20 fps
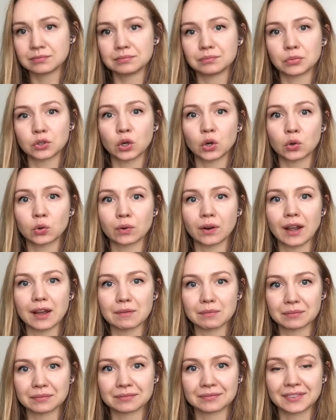
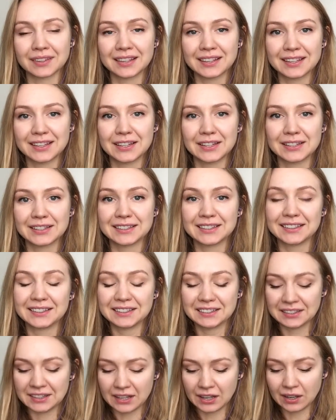program,
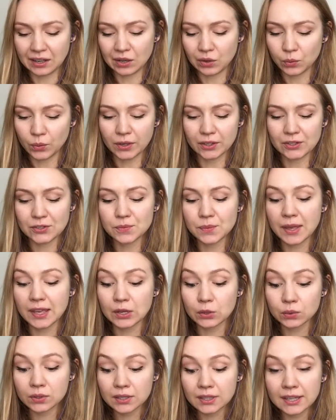where you
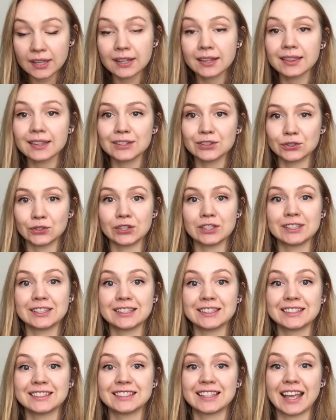make really healthy
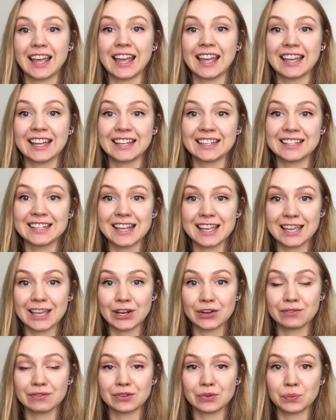choices and take care
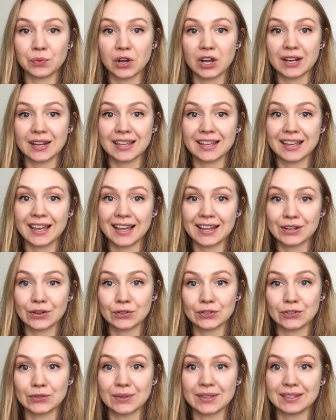of your body, and all
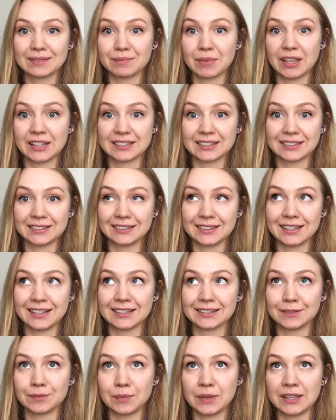you eat basically
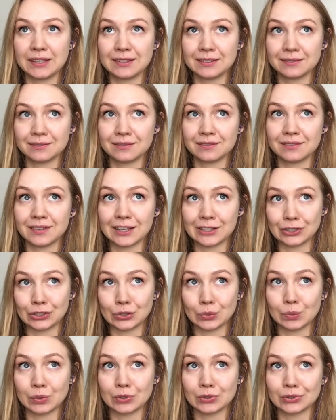is meat,
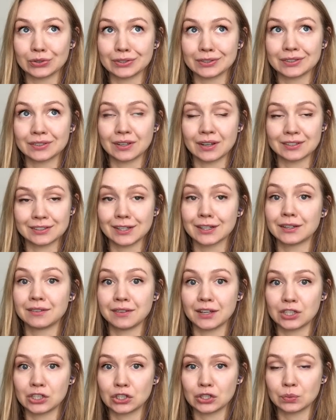vegetables, a ton of
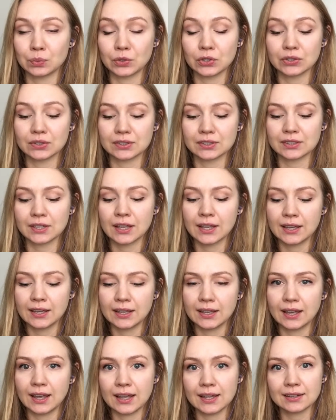vegetables,
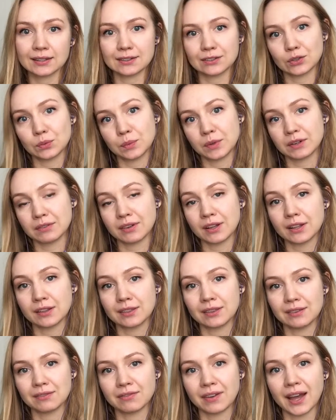and a little bit of
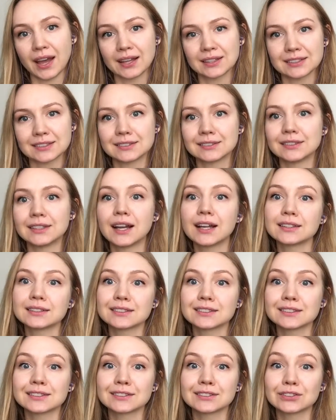healthy fats and
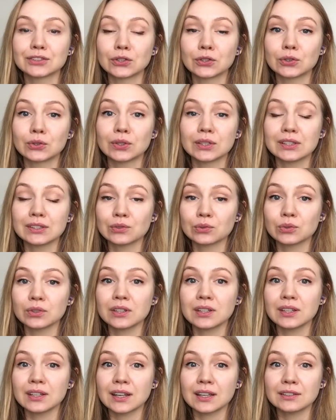nuts. So it's a
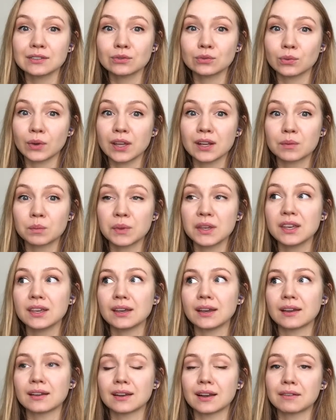really nice way to be,
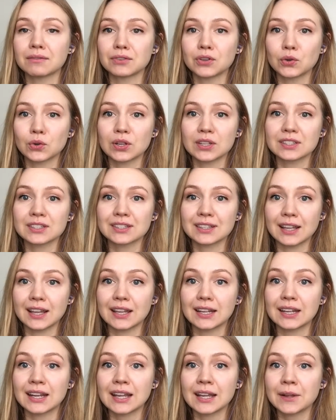and I've noticed that